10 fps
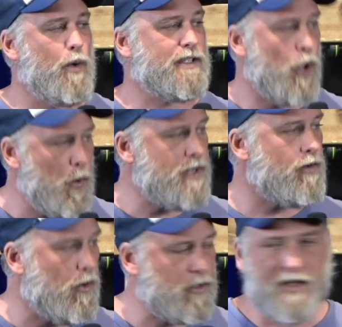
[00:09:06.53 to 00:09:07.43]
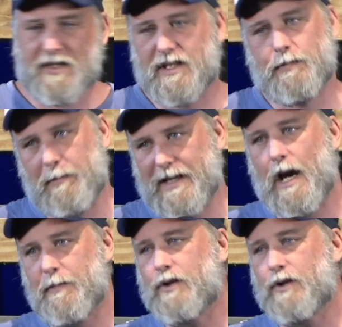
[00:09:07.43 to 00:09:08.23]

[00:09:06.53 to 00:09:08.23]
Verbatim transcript: who are two year old Christians but been coming